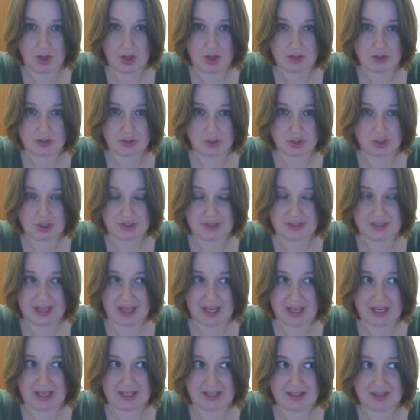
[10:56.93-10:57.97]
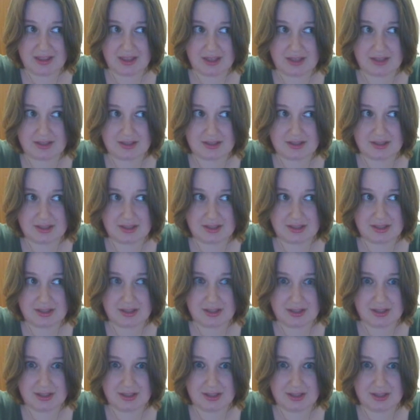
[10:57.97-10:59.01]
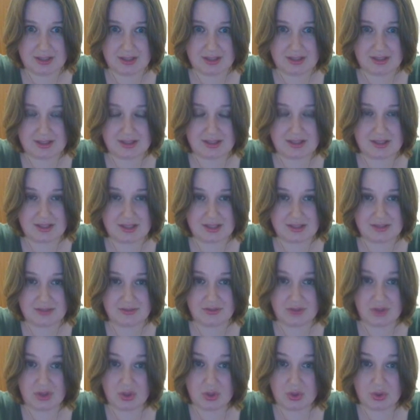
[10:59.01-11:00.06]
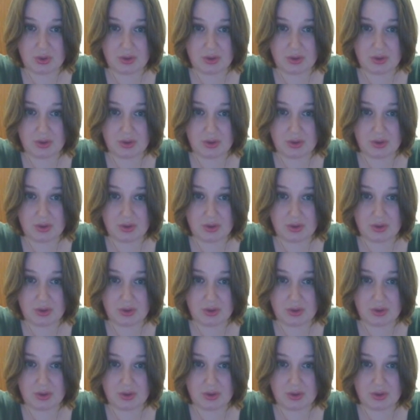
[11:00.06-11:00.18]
So she's gained this view